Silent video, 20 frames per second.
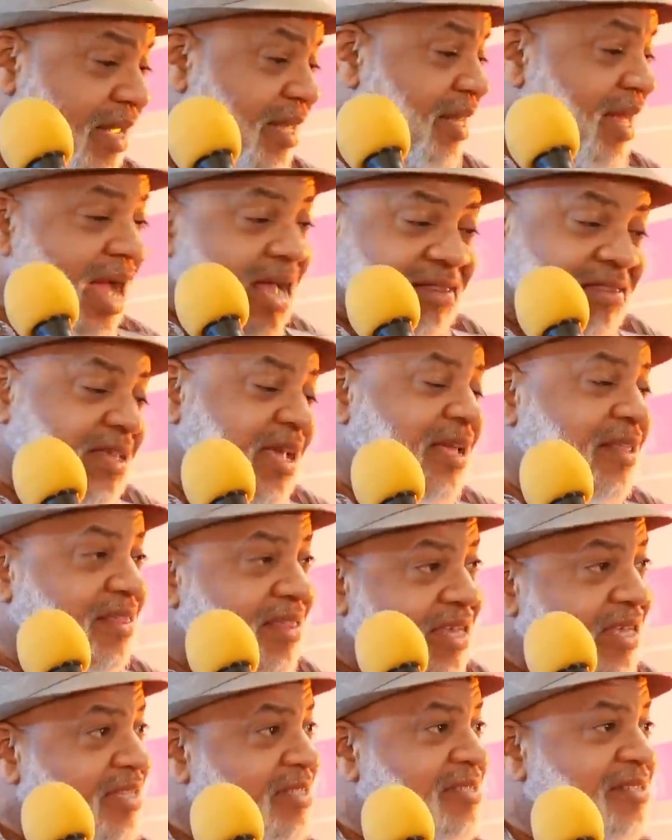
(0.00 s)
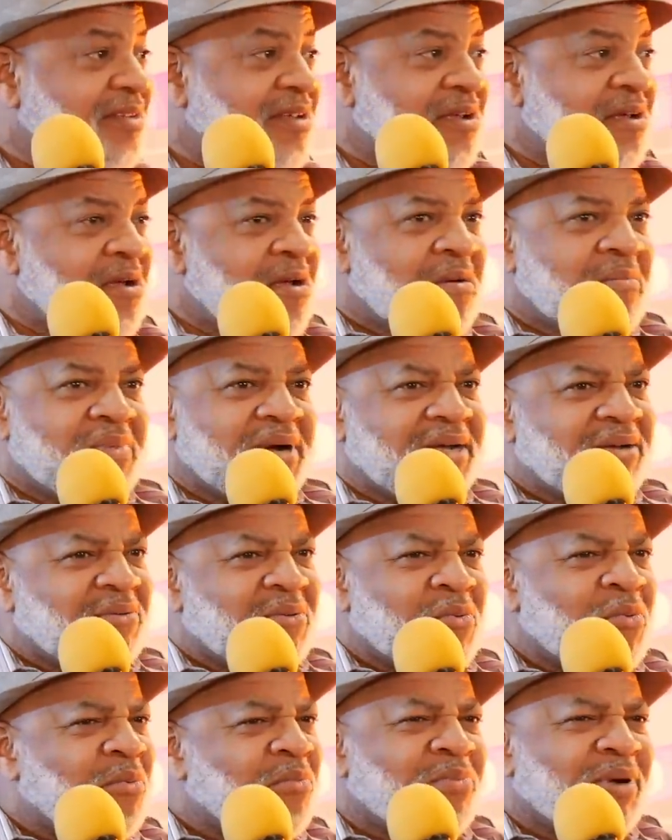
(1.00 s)
me, I think this.
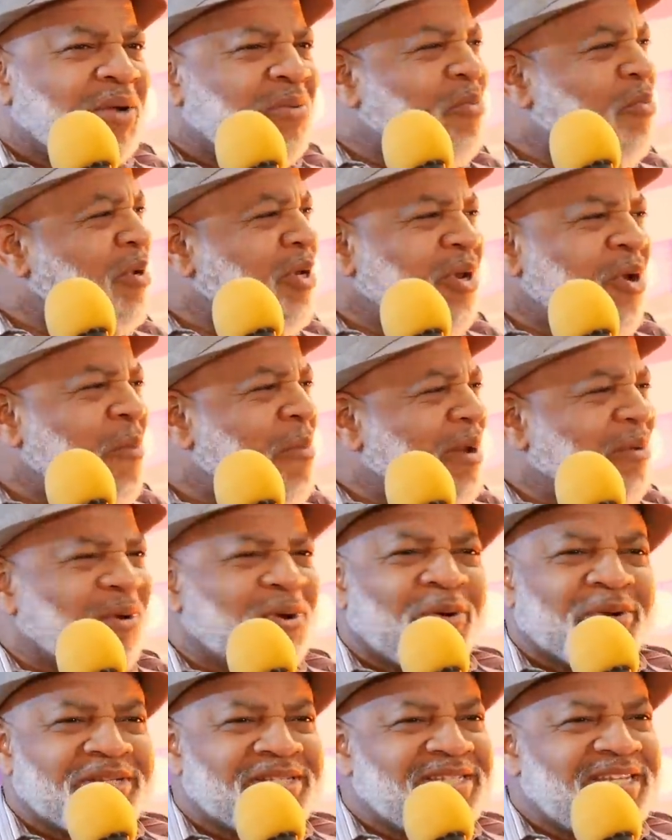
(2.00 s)
Right, but nobody would go to